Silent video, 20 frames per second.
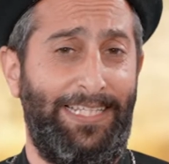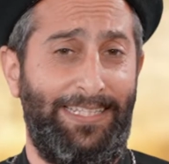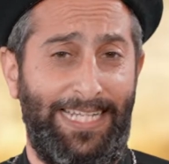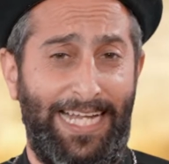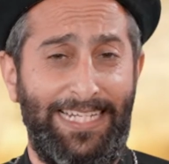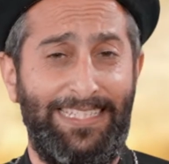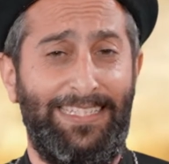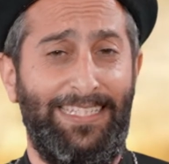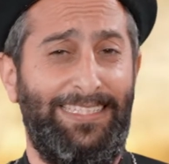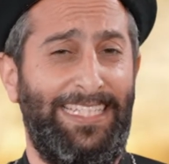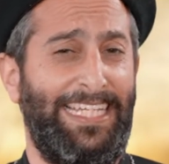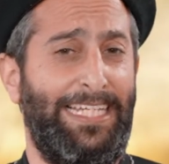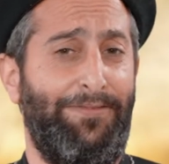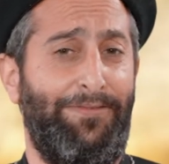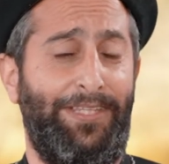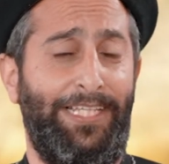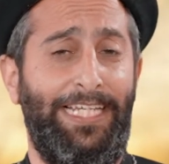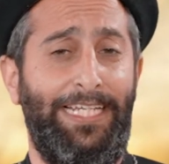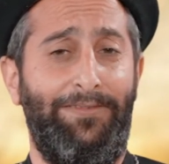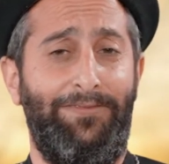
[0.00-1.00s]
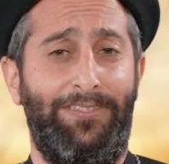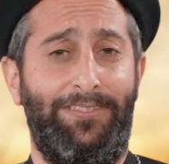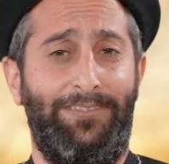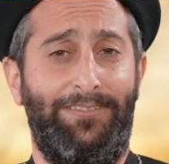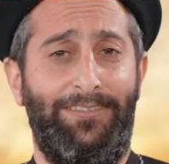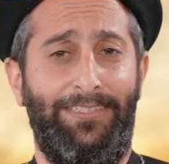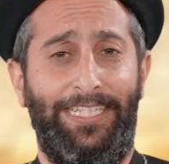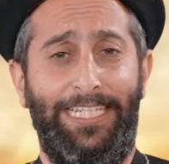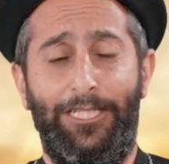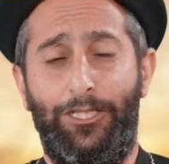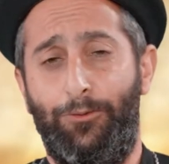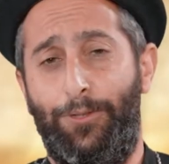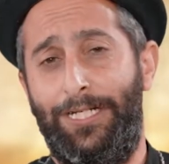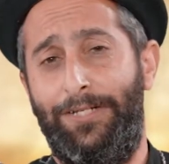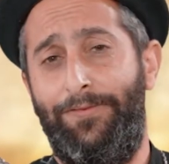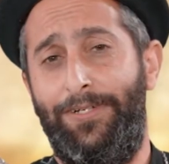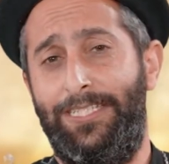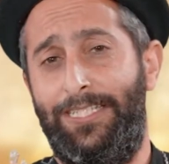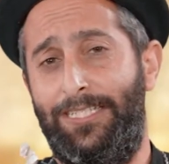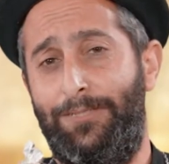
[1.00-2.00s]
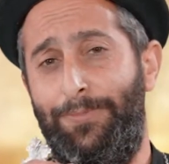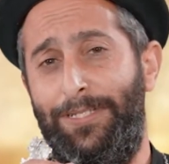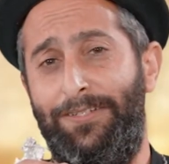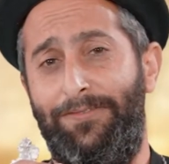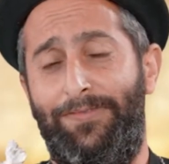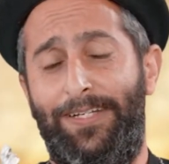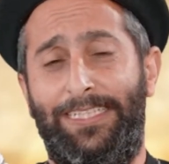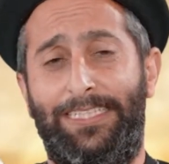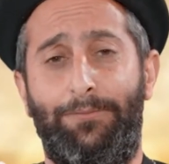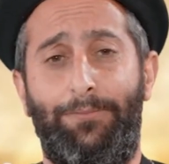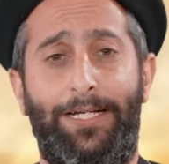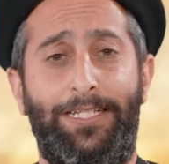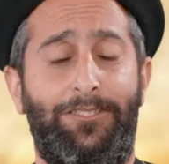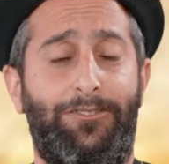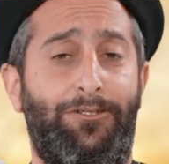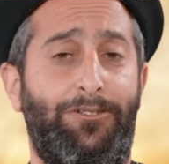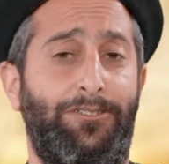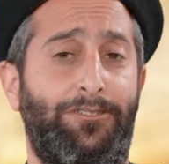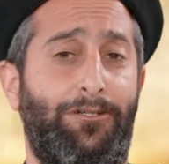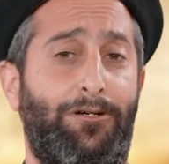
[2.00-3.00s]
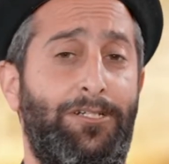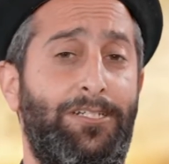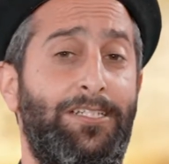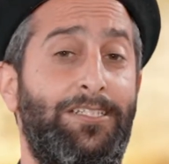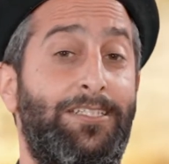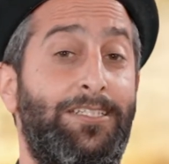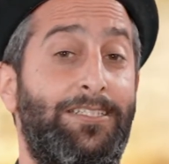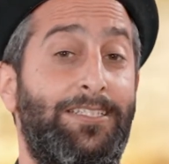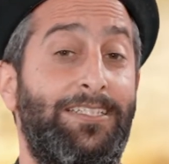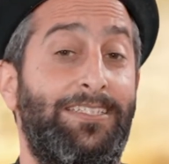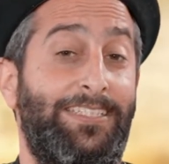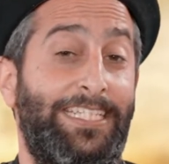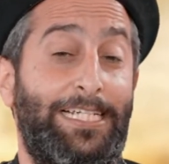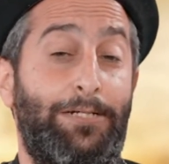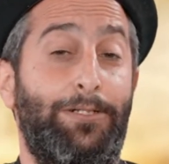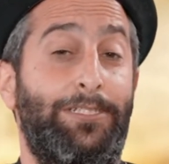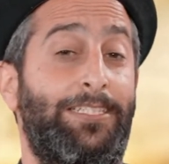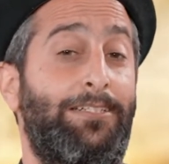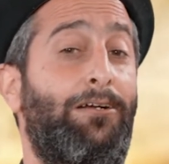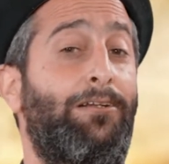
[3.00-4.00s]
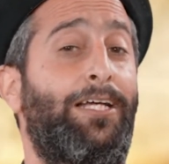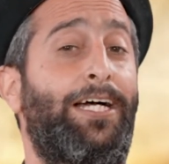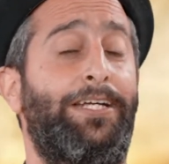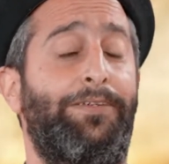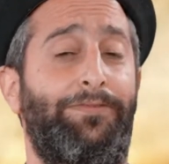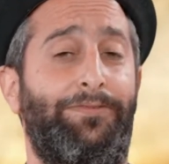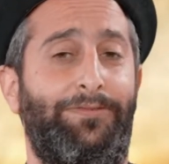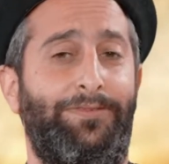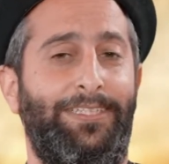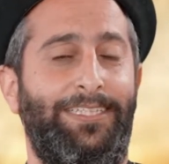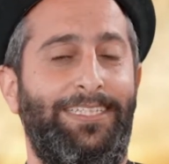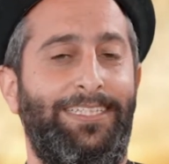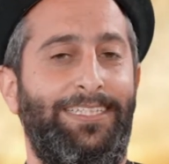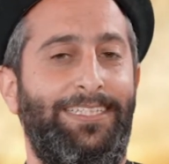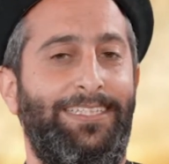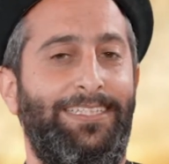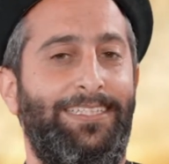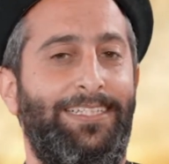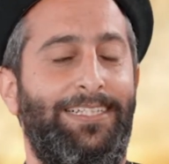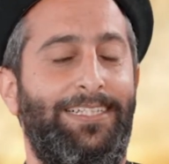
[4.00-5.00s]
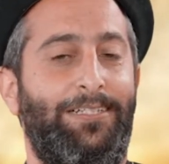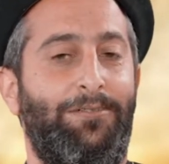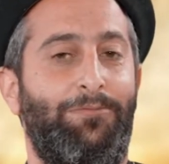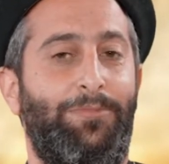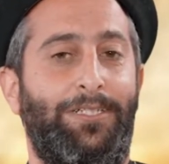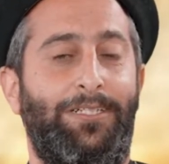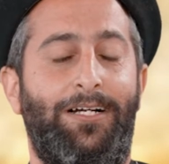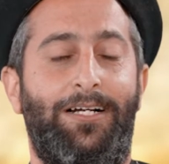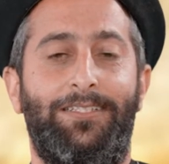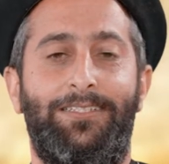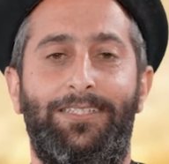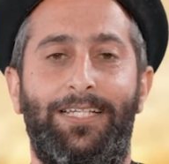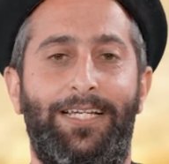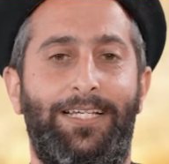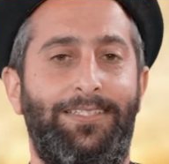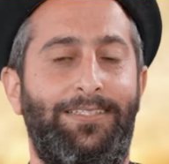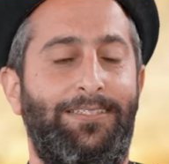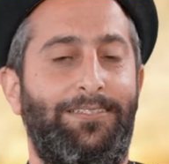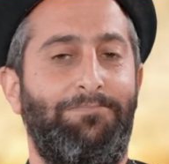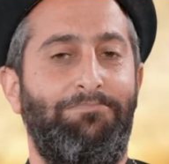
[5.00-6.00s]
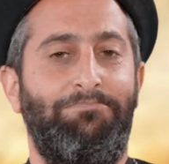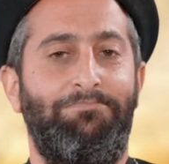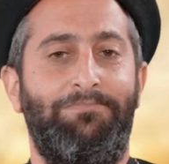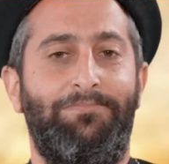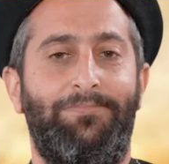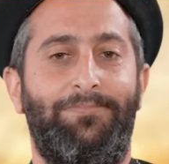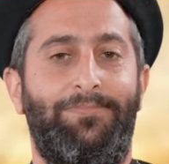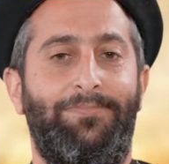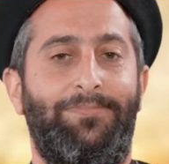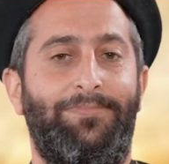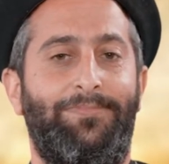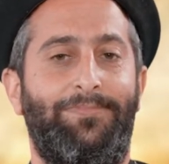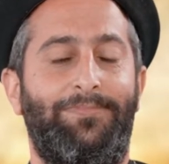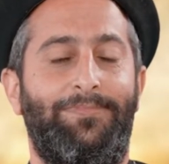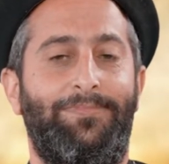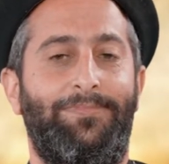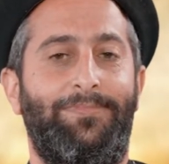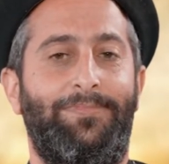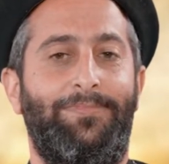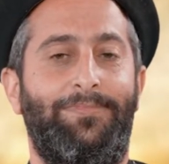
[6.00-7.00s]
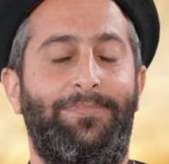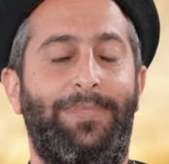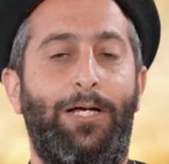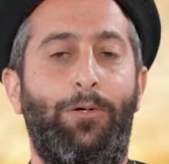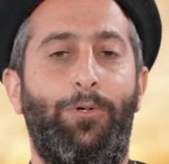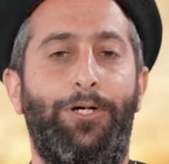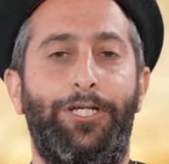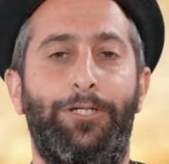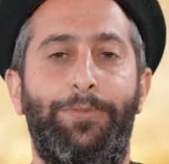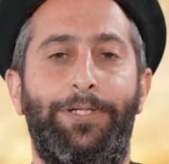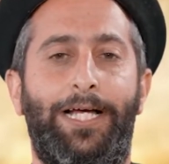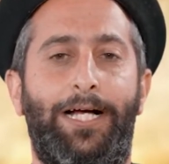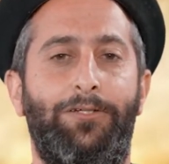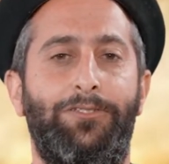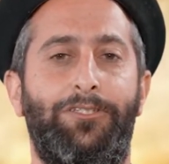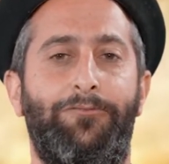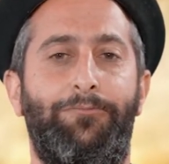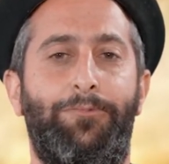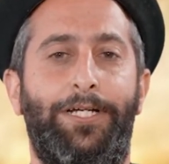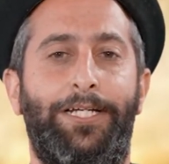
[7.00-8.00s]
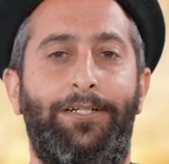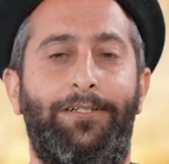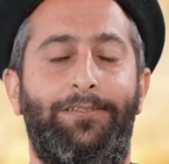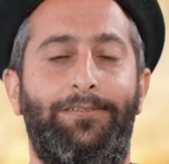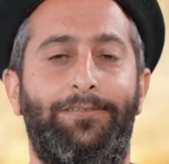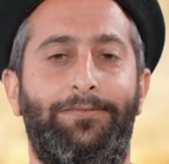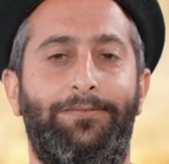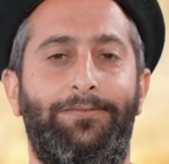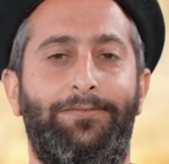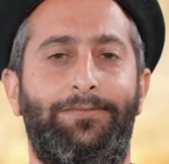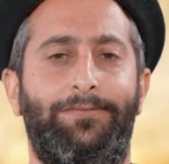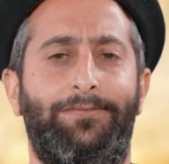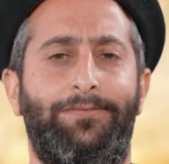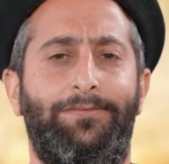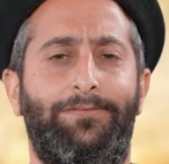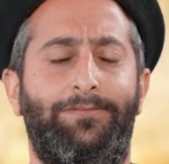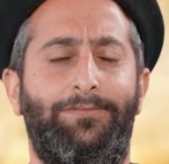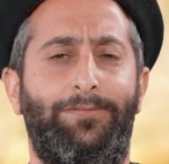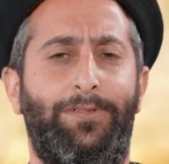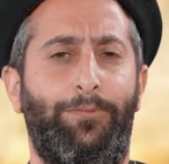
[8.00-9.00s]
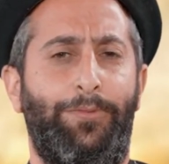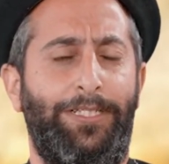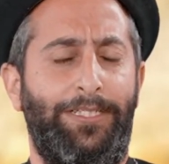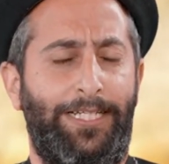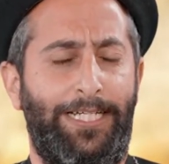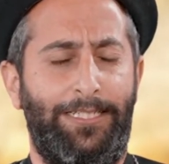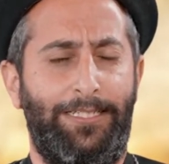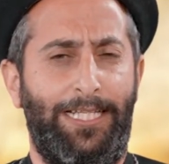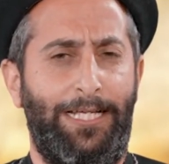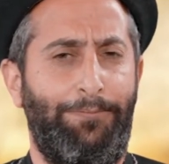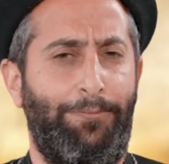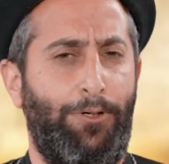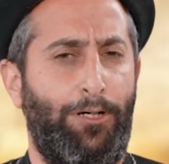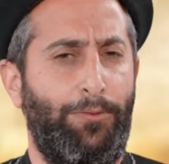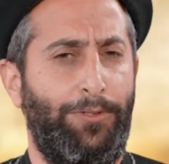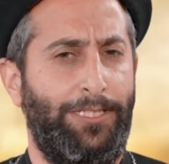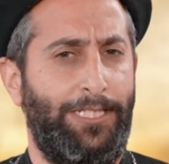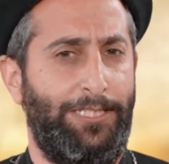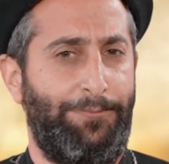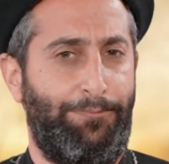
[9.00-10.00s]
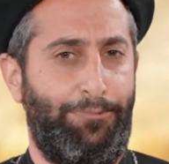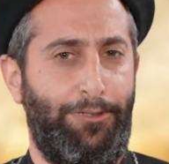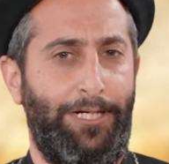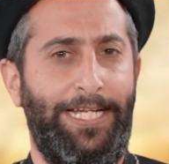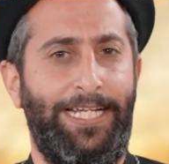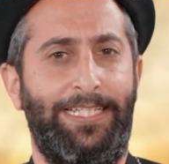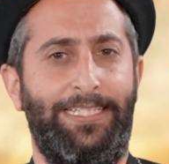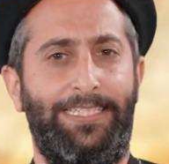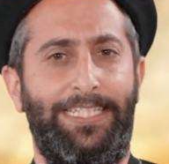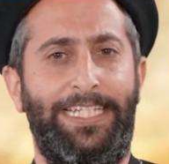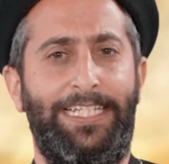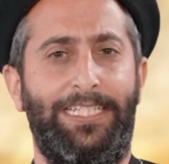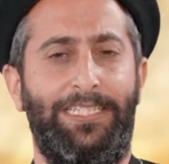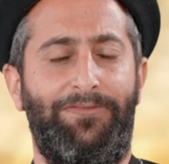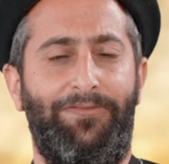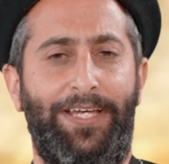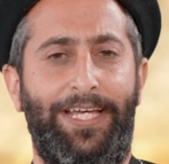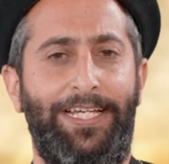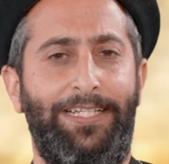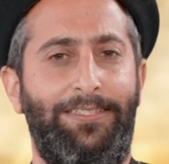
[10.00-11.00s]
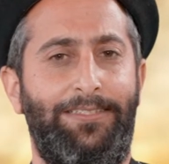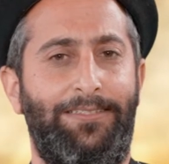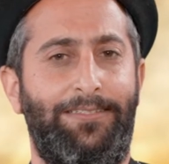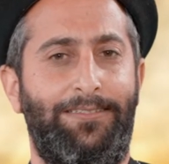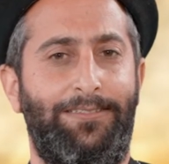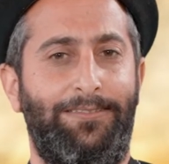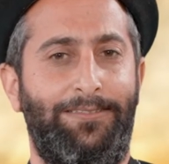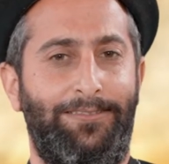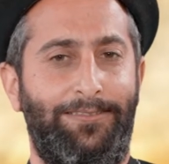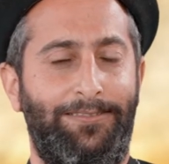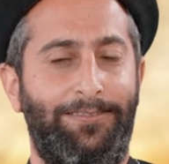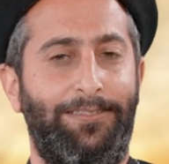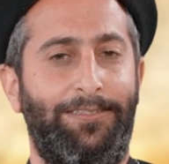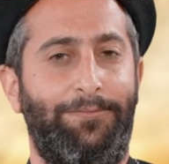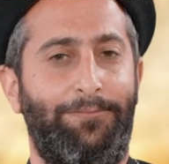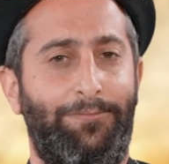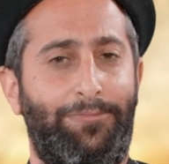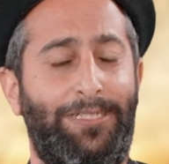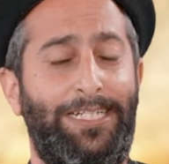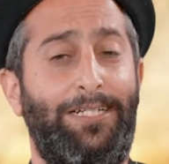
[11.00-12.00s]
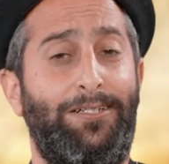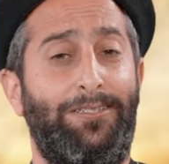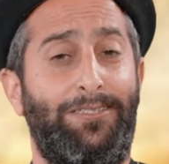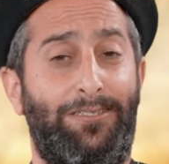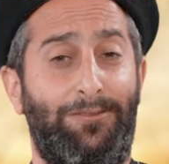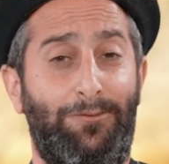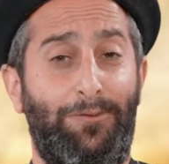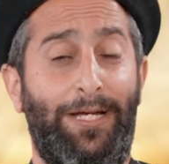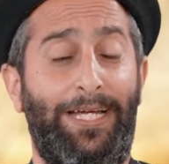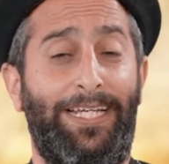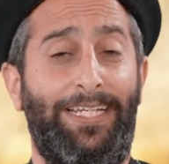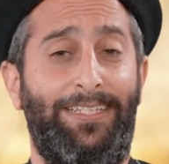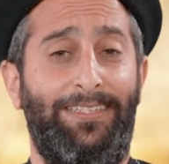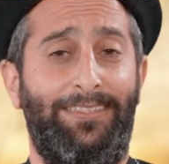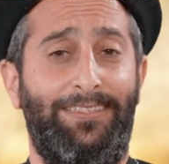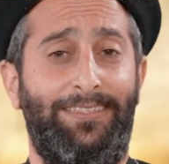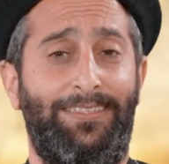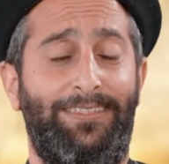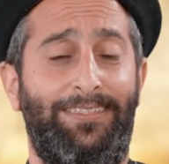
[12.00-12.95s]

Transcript: and that's the den of thieves. Each one of us has been affected by certain darknesses and secrets in our life. But God says, I want you to be a house of prayer. When we get to that part where it says pray and seek His face, prayer is the way